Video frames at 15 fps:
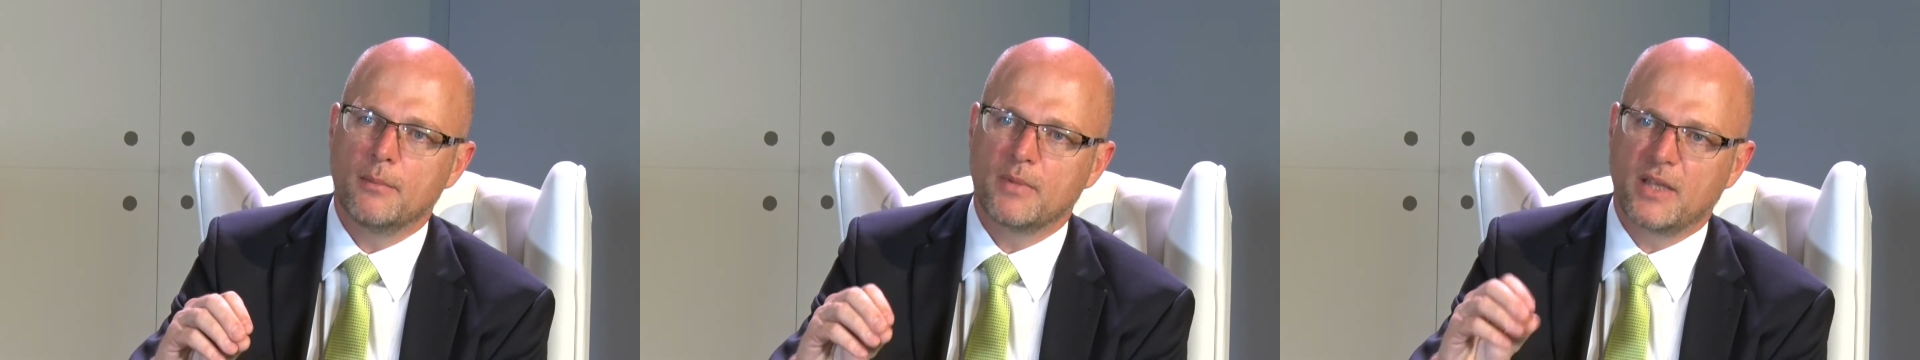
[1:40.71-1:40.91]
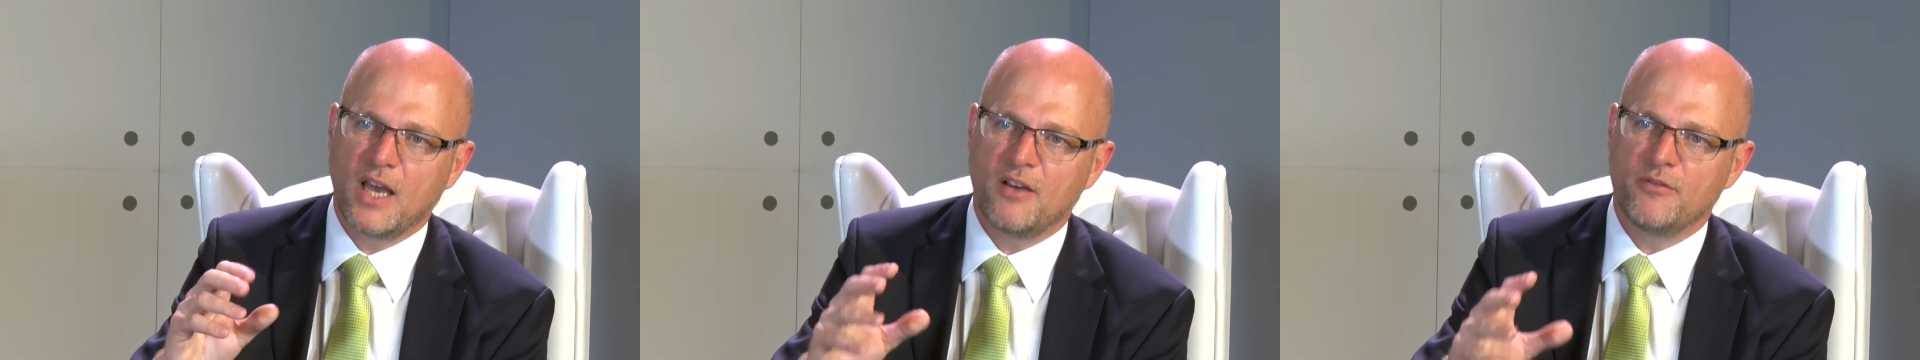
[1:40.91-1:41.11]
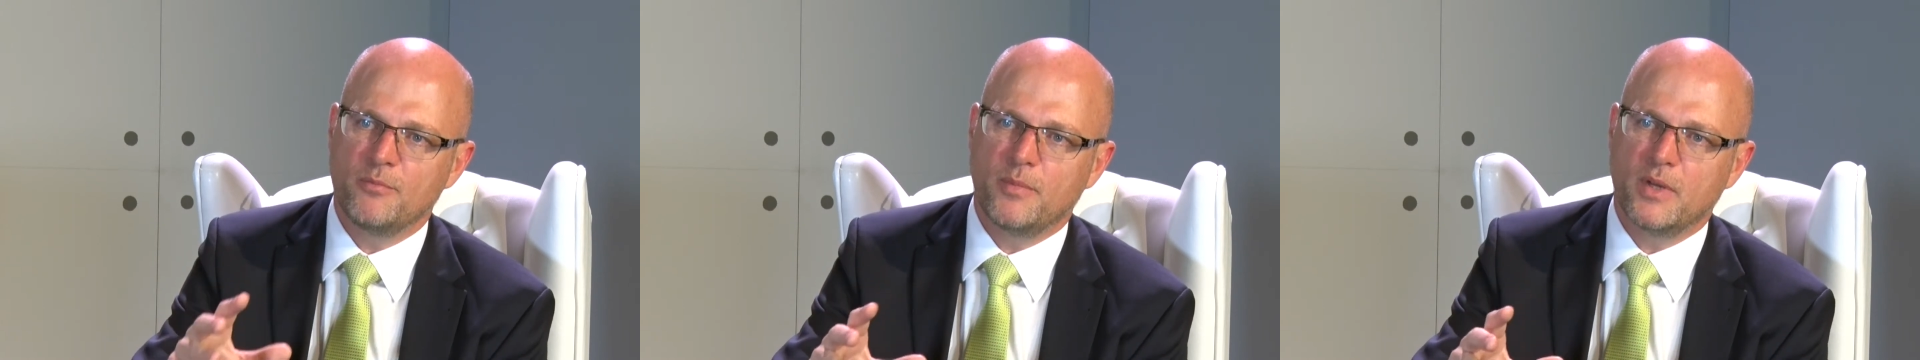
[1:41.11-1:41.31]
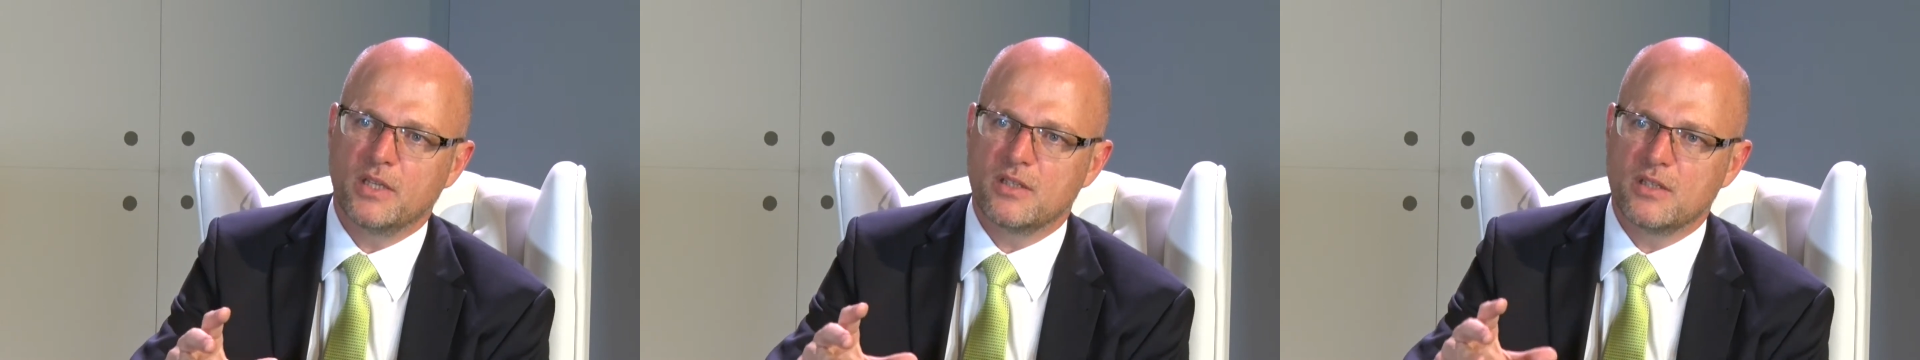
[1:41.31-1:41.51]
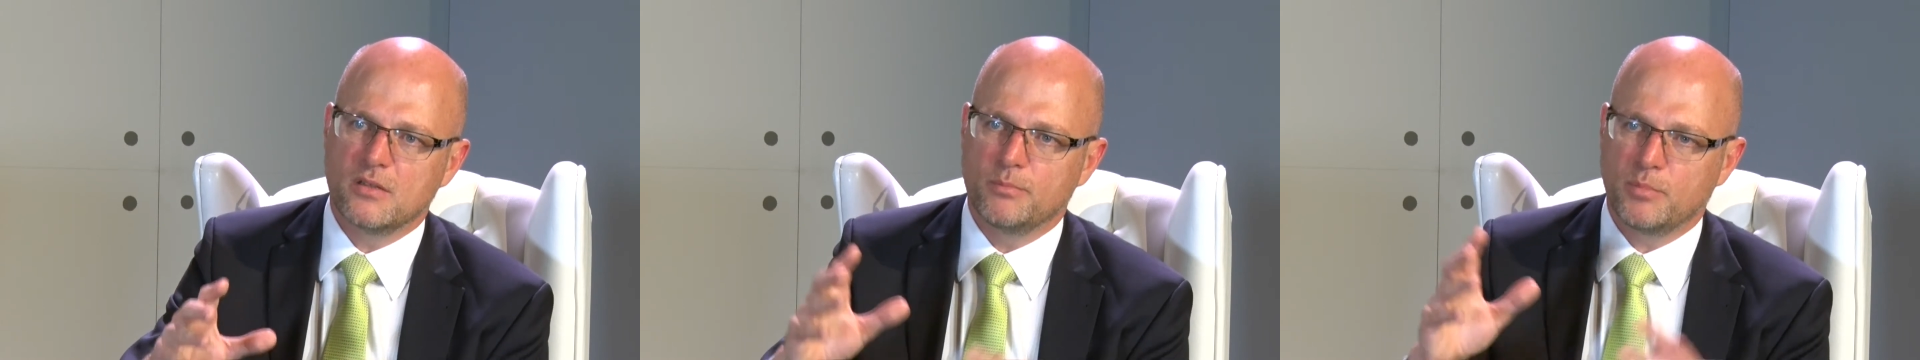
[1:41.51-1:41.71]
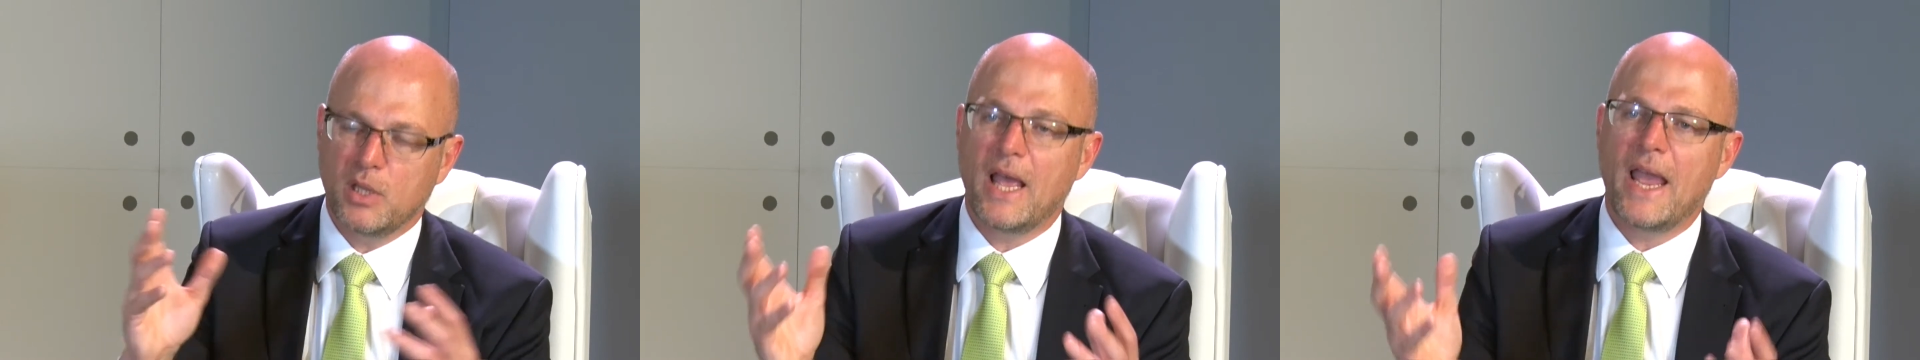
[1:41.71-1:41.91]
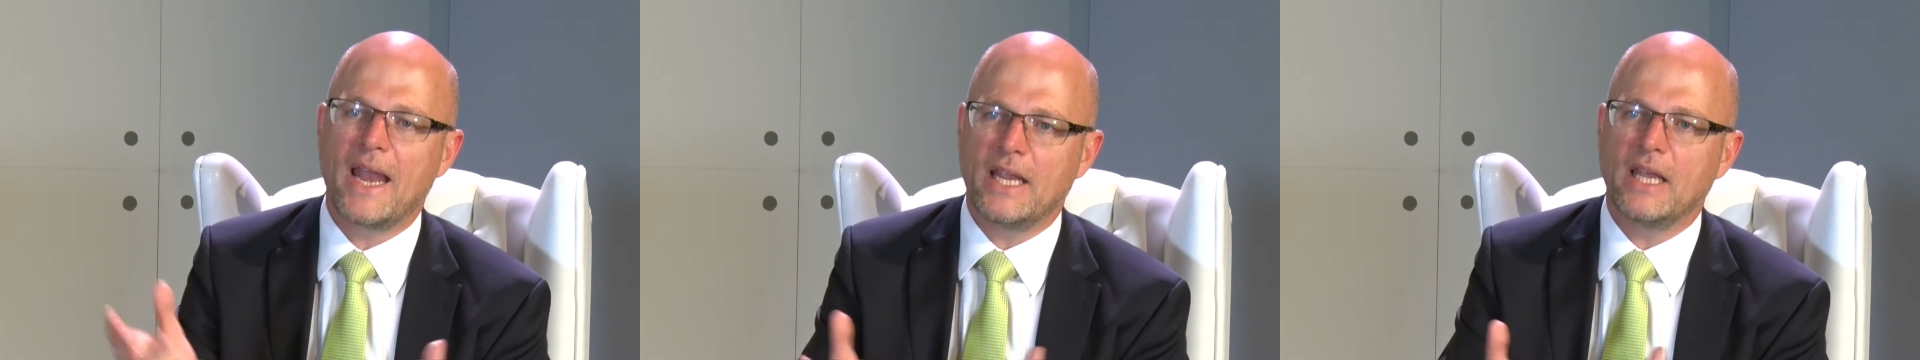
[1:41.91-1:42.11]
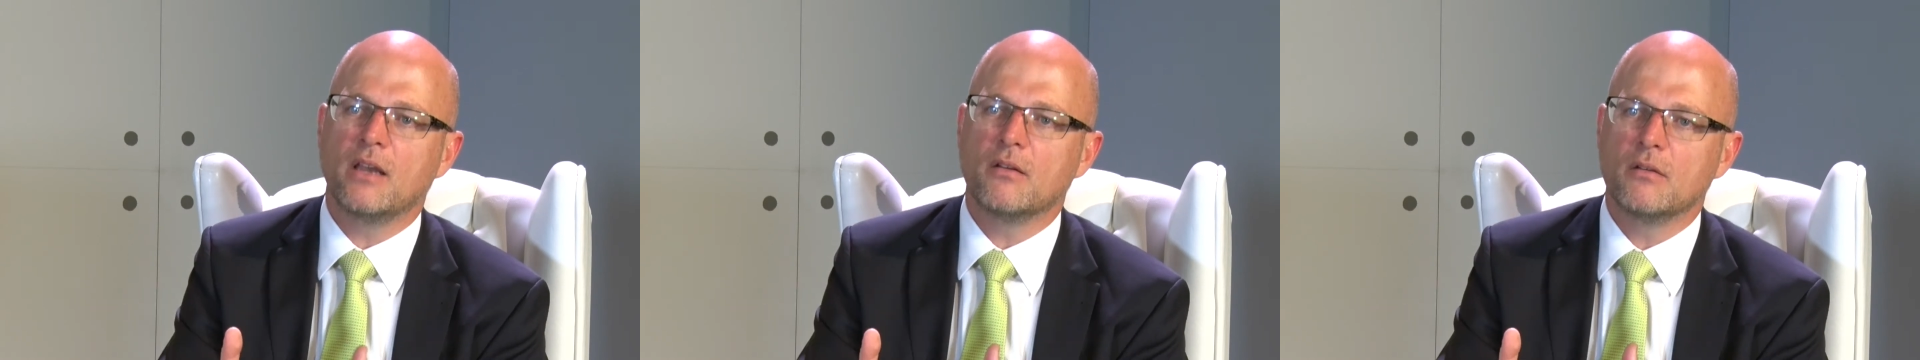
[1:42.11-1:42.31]
government
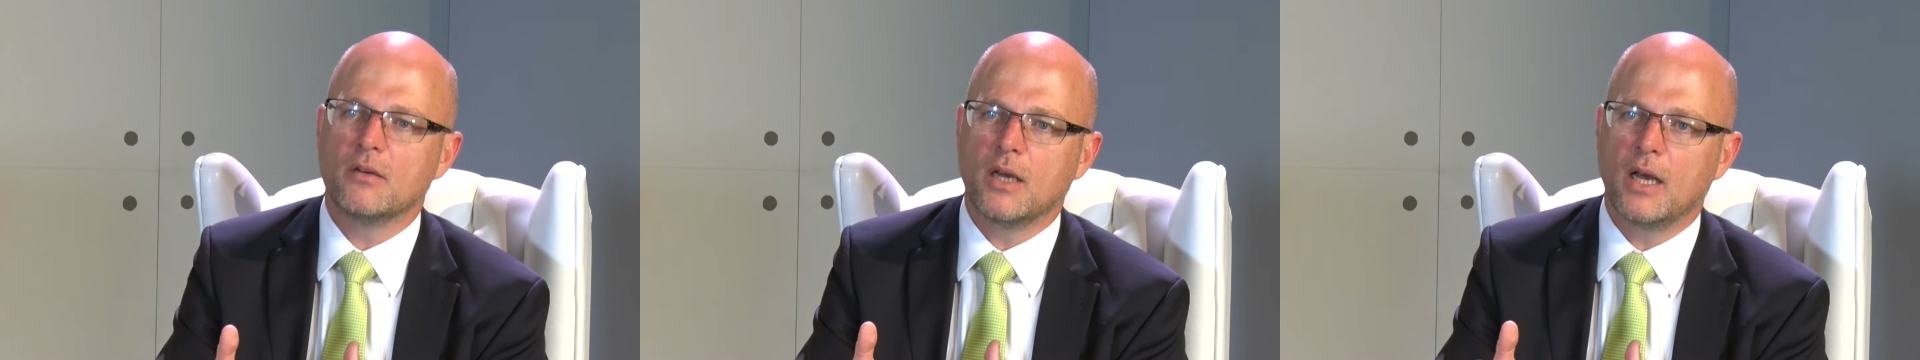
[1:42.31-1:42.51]
planning